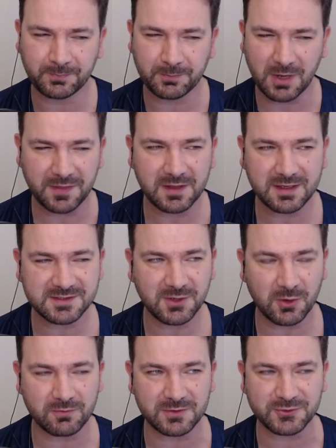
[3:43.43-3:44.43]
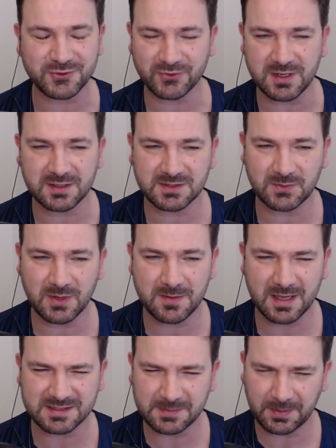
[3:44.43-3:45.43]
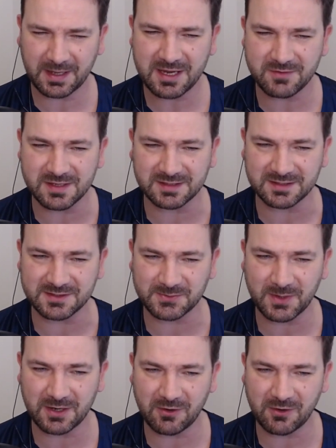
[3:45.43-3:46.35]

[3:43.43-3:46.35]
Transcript: But I think he's got a real streak to him. As a player, he did as well.